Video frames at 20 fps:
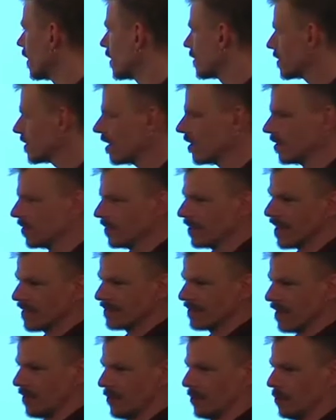So
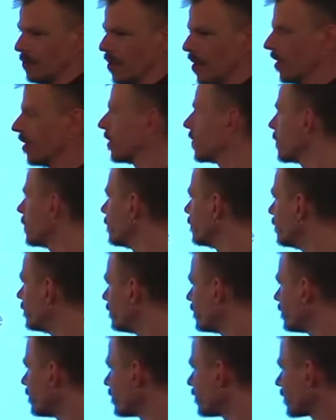that's how it works.
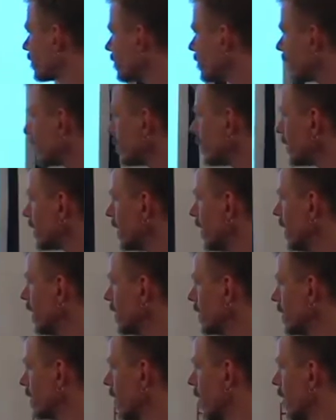
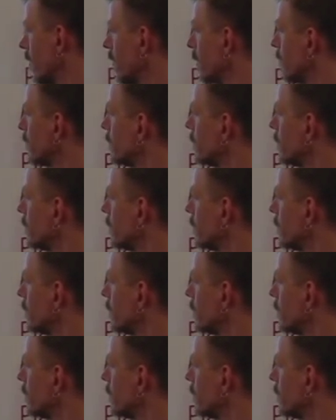So